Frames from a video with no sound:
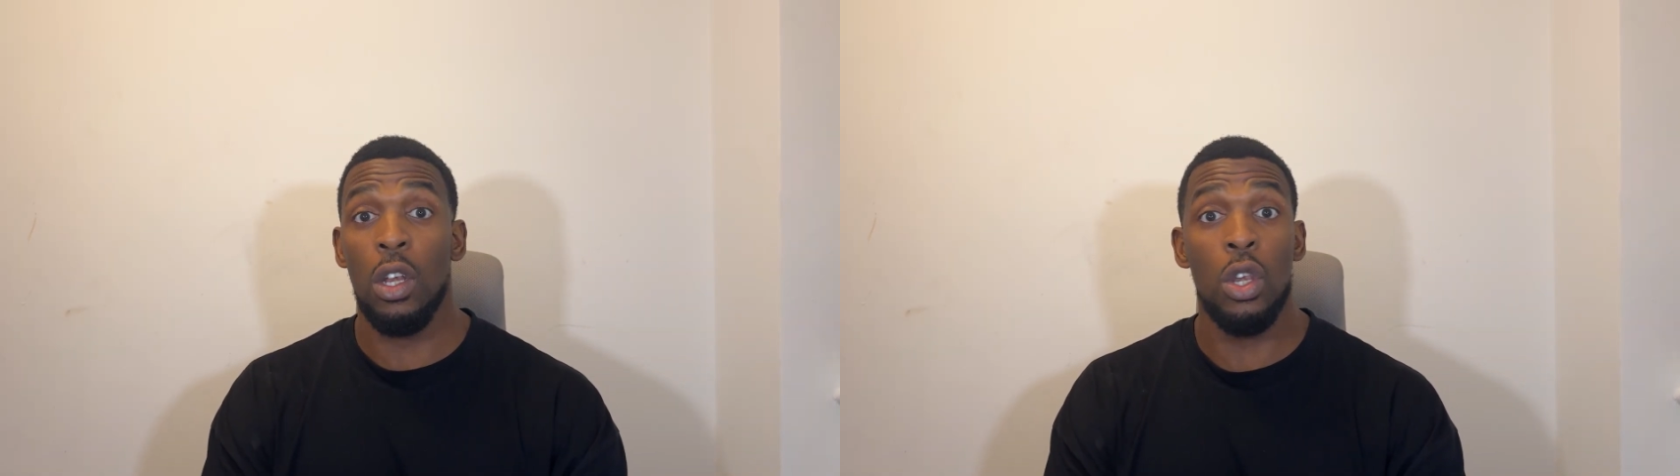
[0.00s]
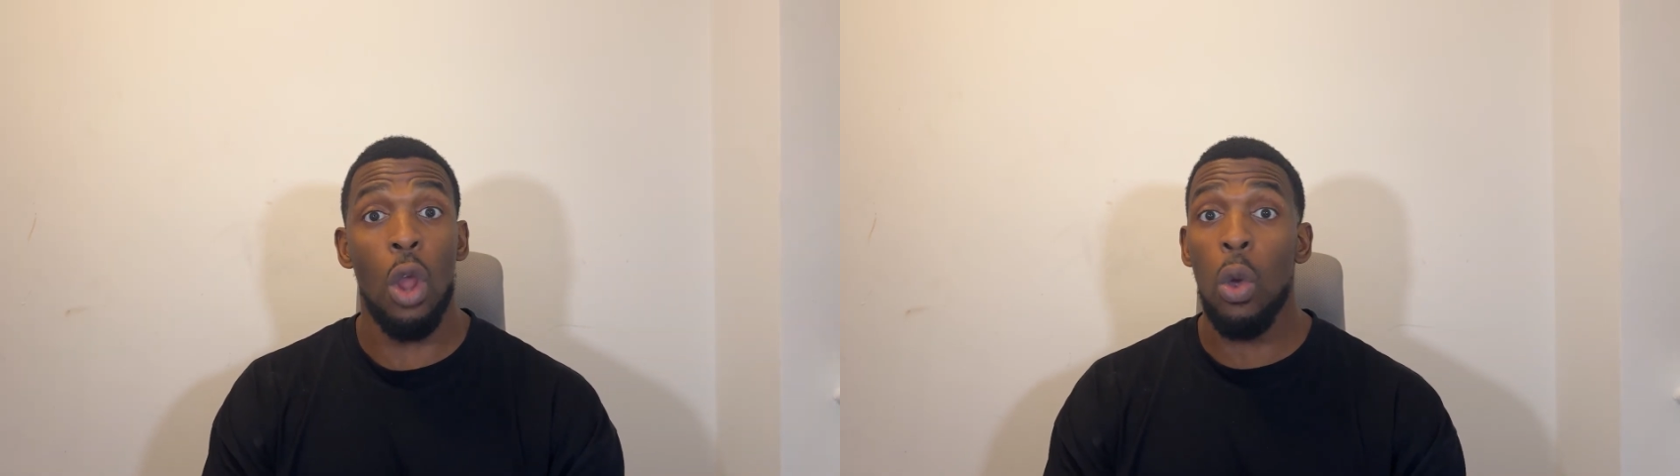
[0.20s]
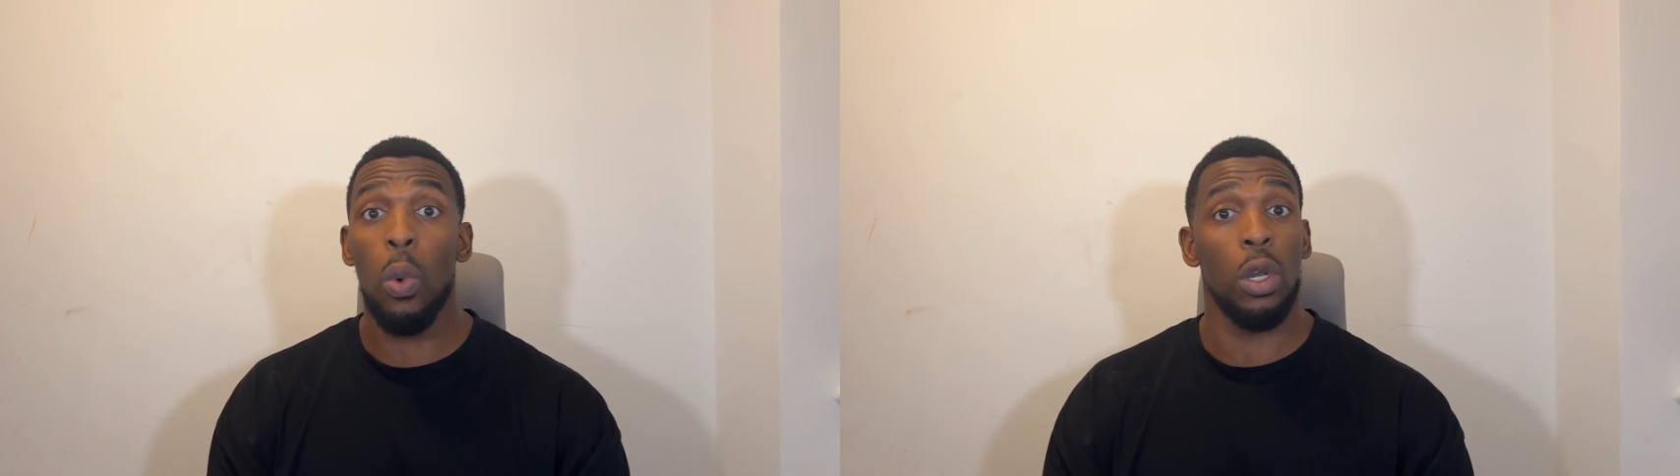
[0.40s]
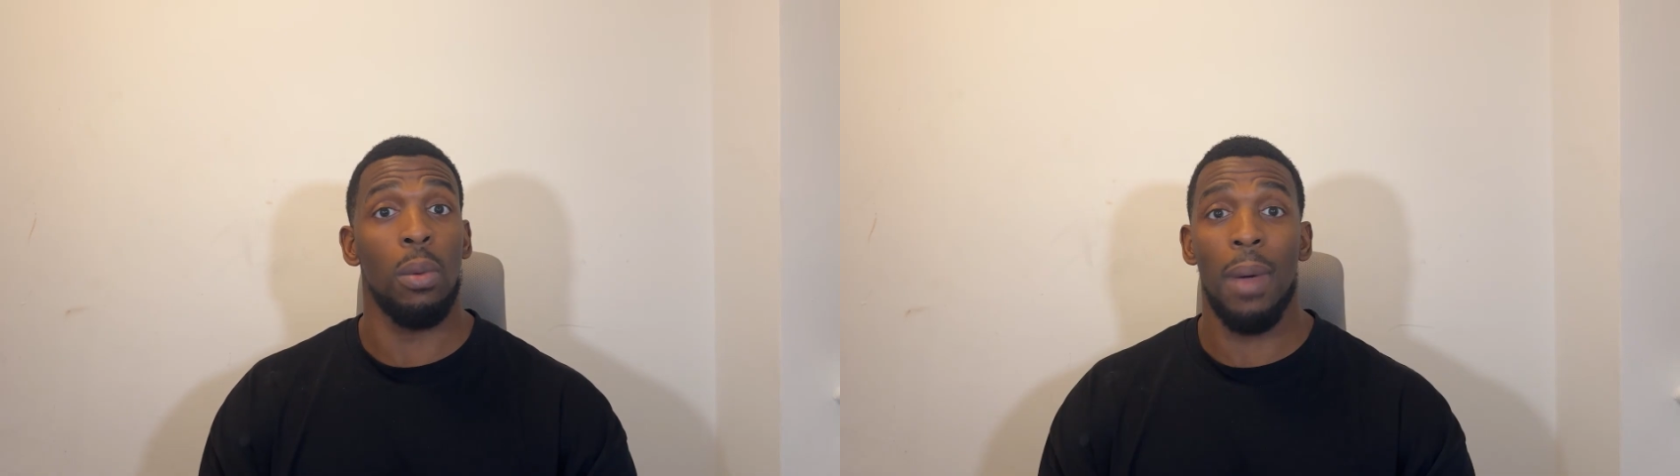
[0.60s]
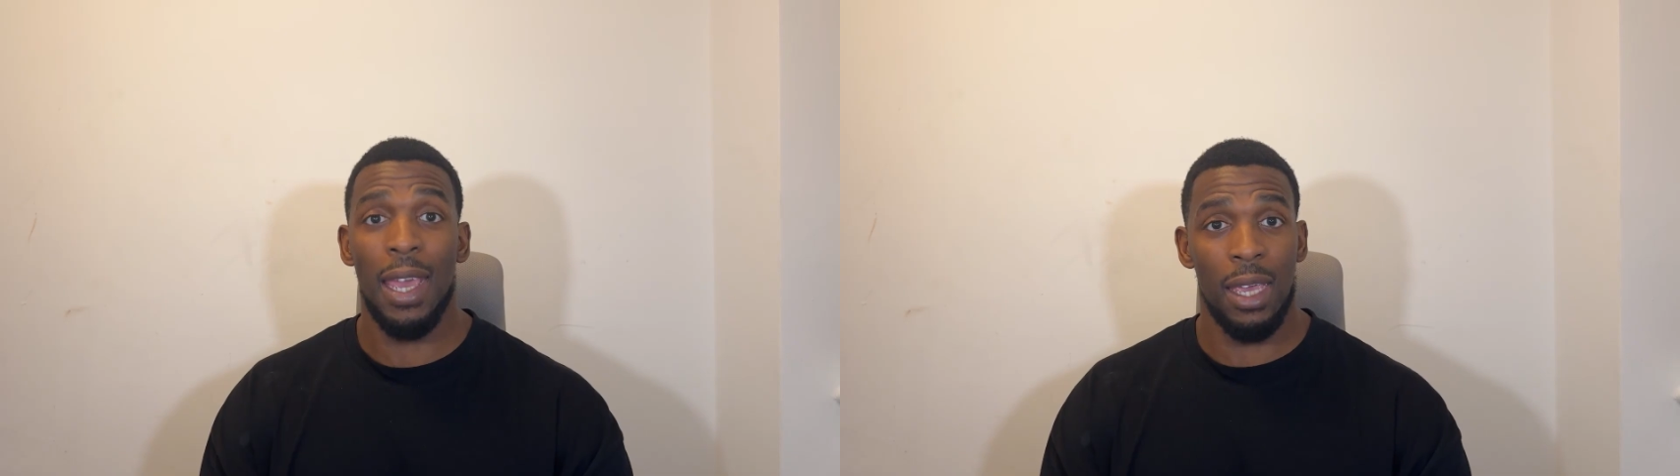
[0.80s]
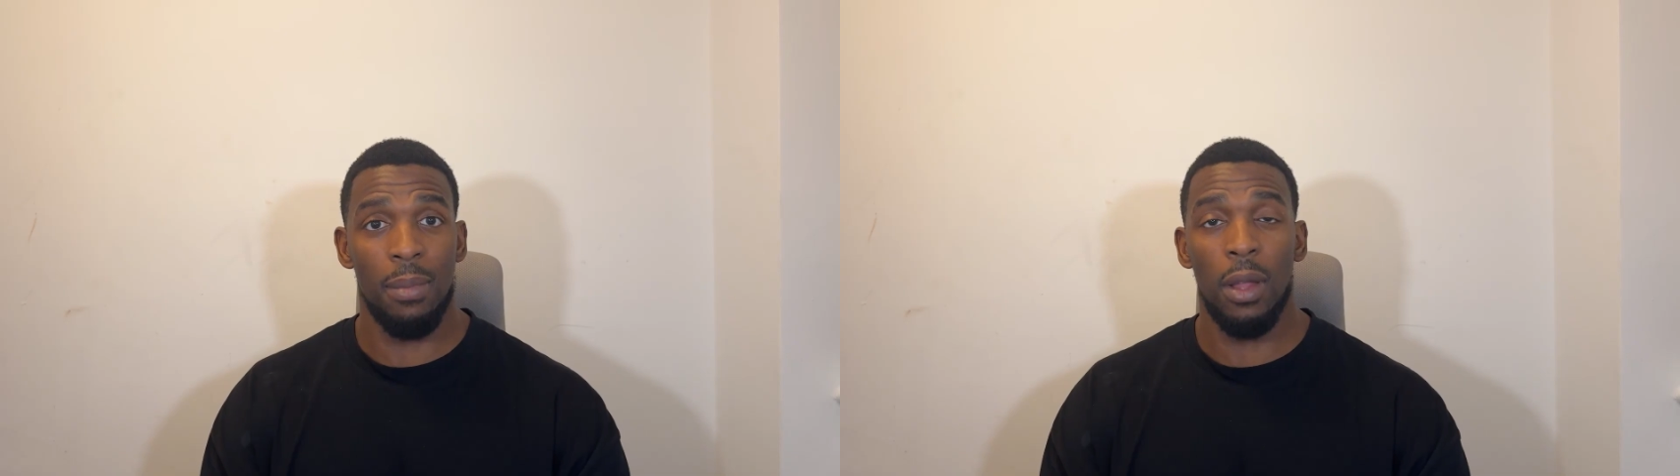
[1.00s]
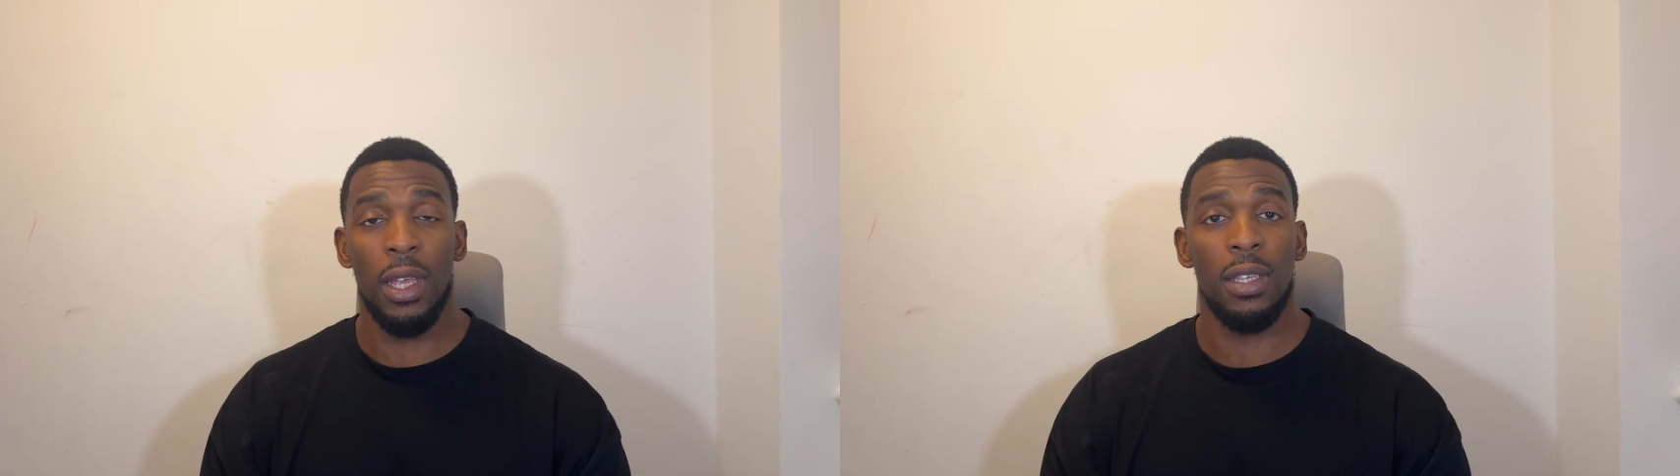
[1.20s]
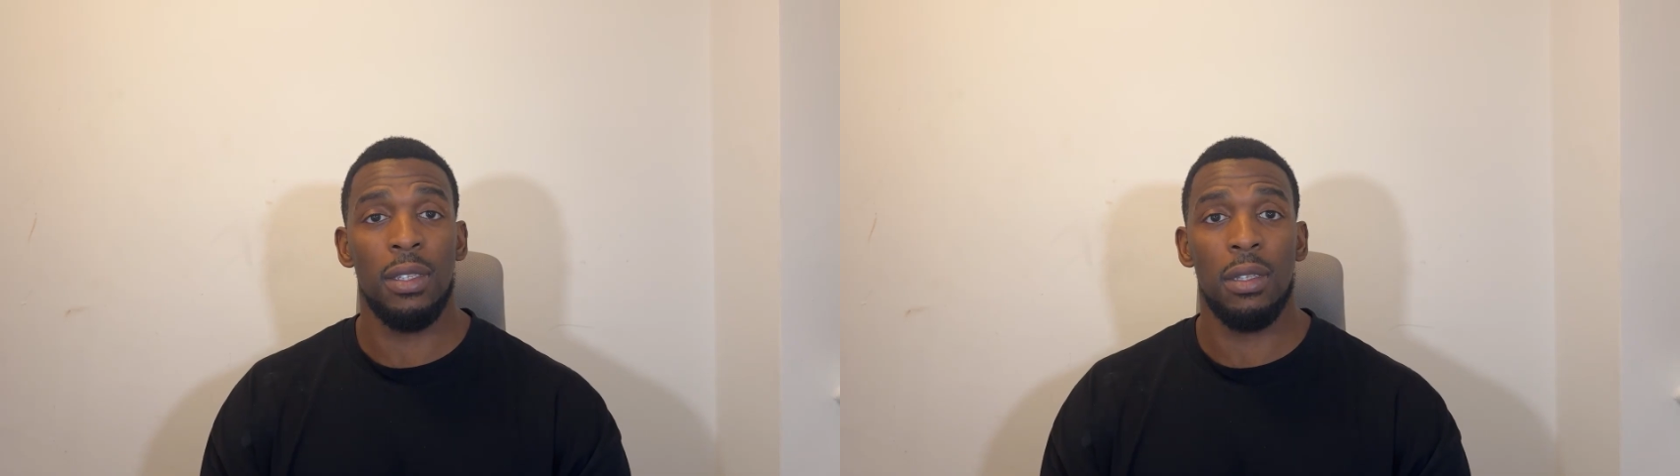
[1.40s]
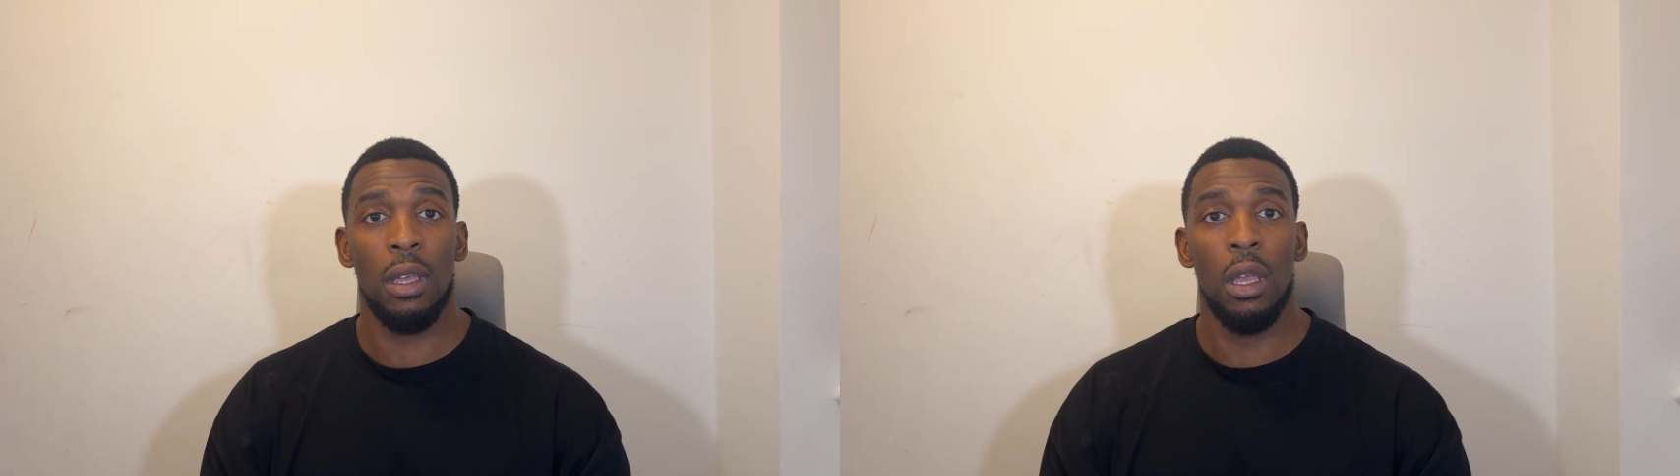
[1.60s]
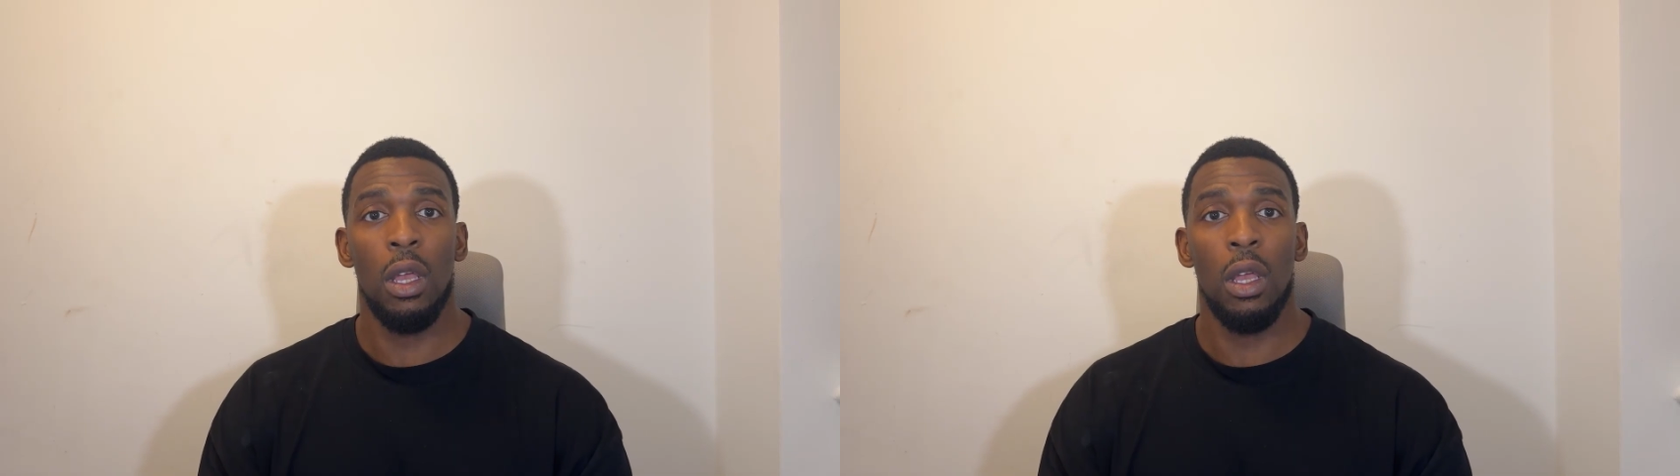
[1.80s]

no one on my email list